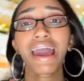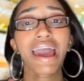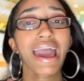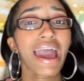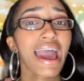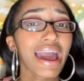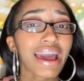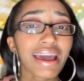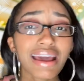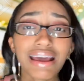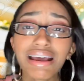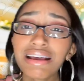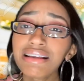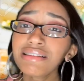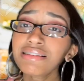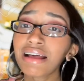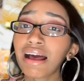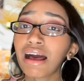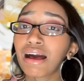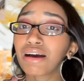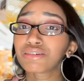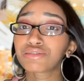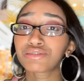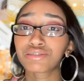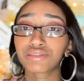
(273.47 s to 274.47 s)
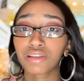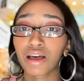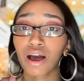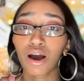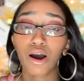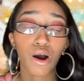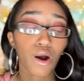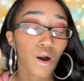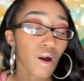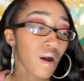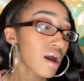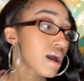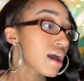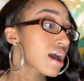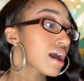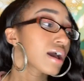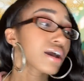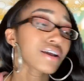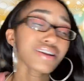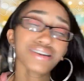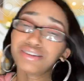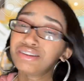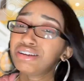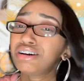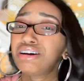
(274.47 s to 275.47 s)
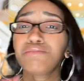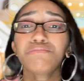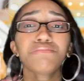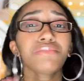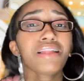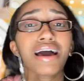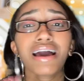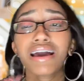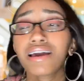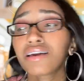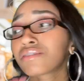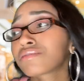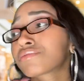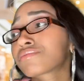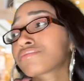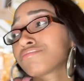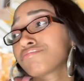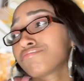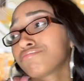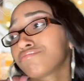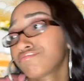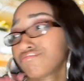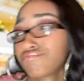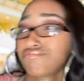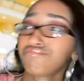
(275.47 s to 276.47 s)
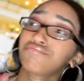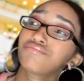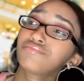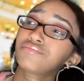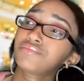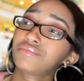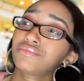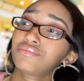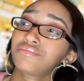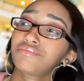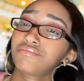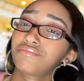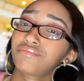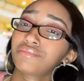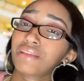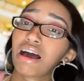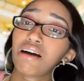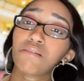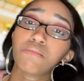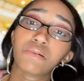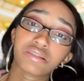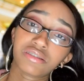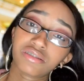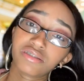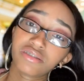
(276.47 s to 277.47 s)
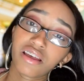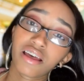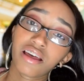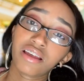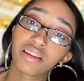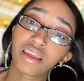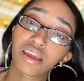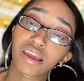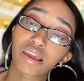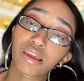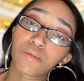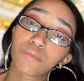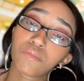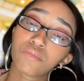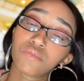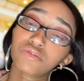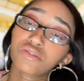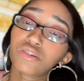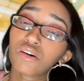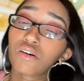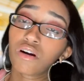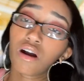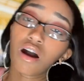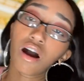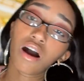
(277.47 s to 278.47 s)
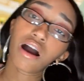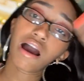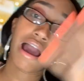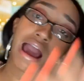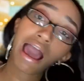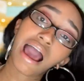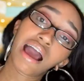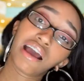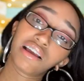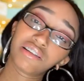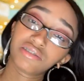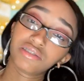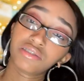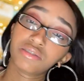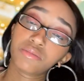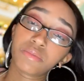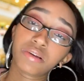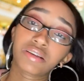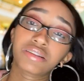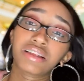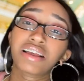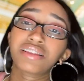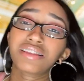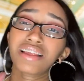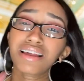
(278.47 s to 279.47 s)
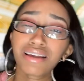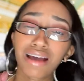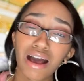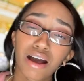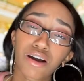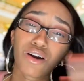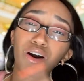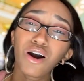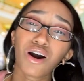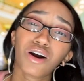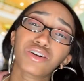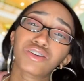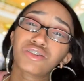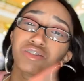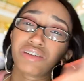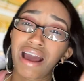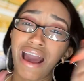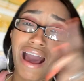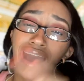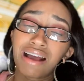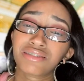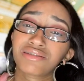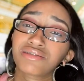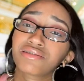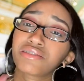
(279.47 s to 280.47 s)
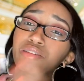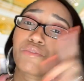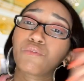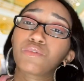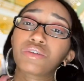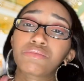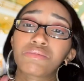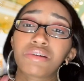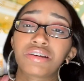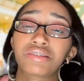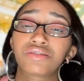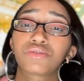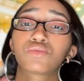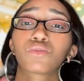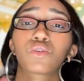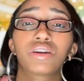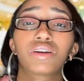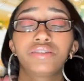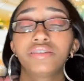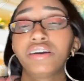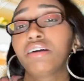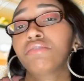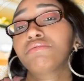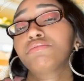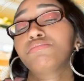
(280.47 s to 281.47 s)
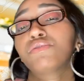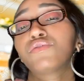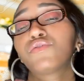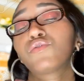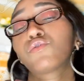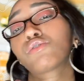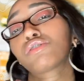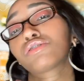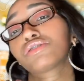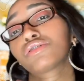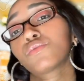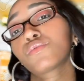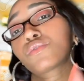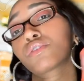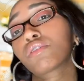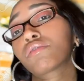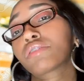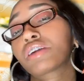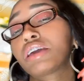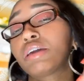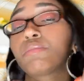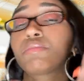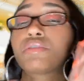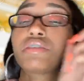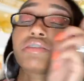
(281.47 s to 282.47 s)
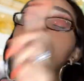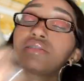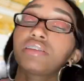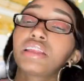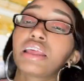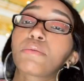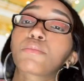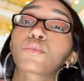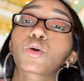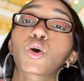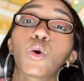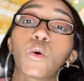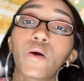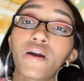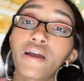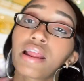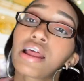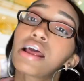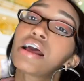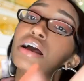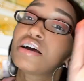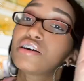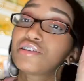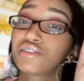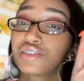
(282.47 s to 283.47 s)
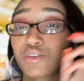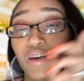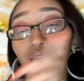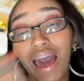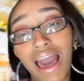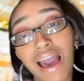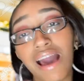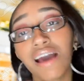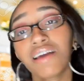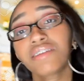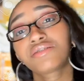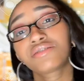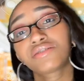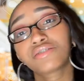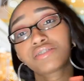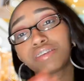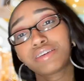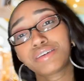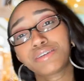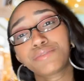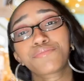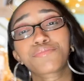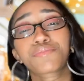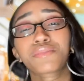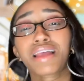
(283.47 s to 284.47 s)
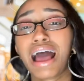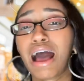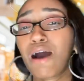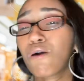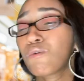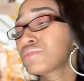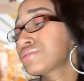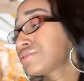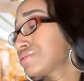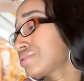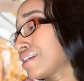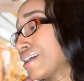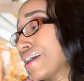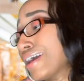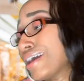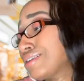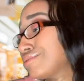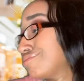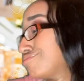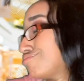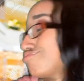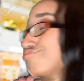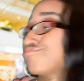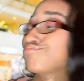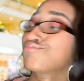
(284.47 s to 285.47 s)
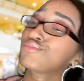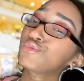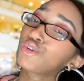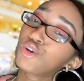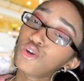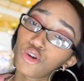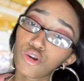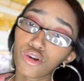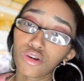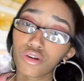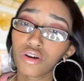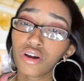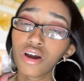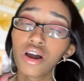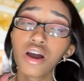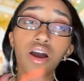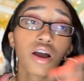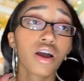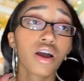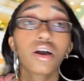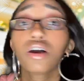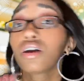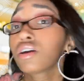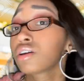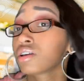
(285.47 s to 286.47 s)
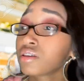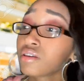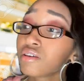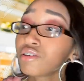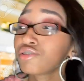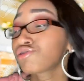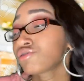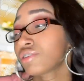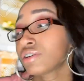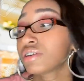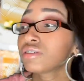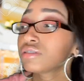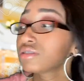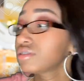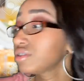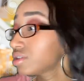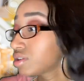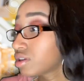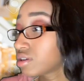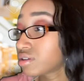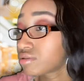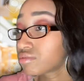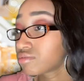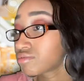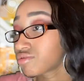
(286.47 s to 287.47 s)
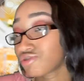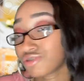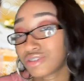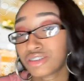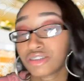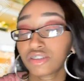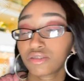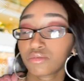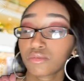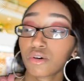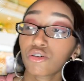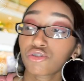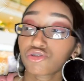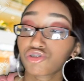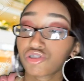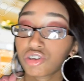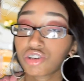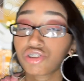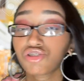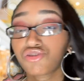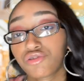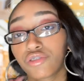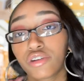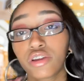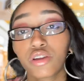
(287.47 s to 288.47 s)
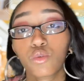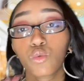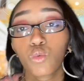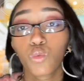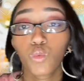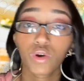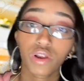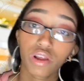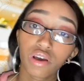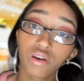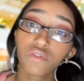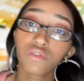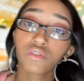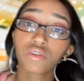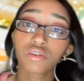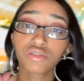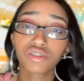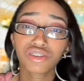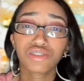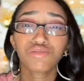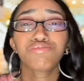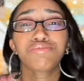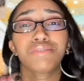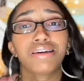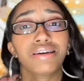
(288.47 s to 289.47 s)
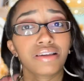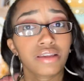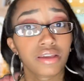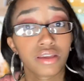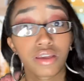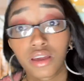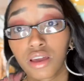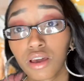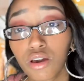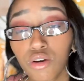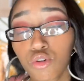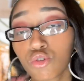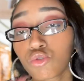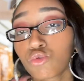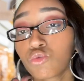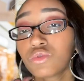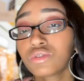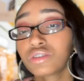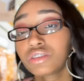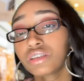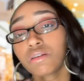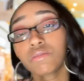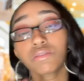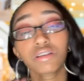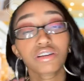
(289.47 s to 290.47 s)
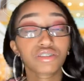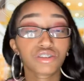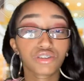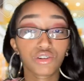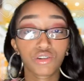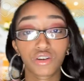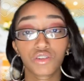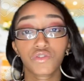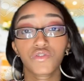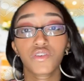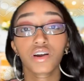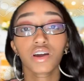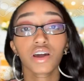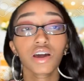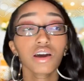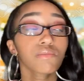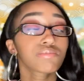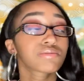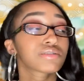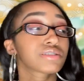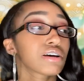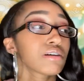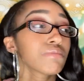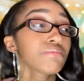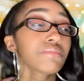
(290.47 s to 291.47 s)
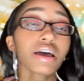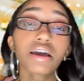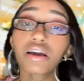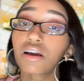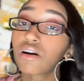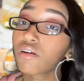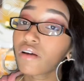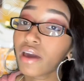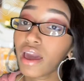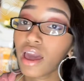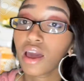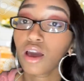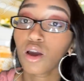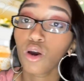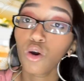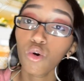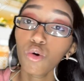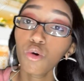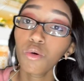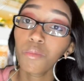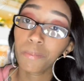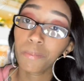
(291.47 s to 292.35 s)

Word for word: at his house. So you know, I'm like, I'm about to say her name. We're gonna call her Ashley because I think I called her Ashley one of my story times before. So we're gonna keep this name going. So Ashley, I was like, girl, you trying to, you know, trying to smoke, trying to drink, whatever. She was like, yeah, cool, what's up? Let's turn the fuck up. So I'm like, okay, cool,